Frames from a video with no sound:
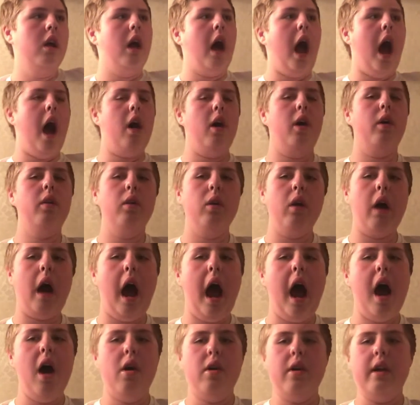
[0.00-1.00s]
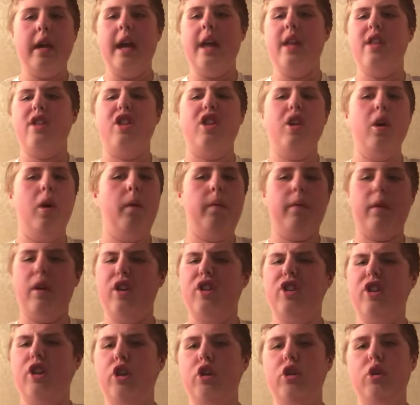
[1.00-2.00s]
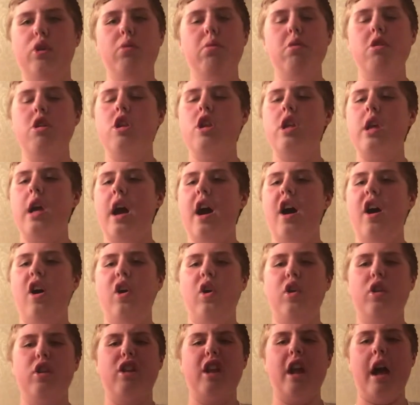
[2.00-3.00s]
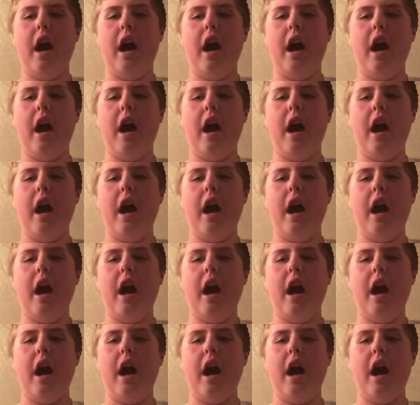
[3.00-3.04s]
I'll I'll get silver salute shells.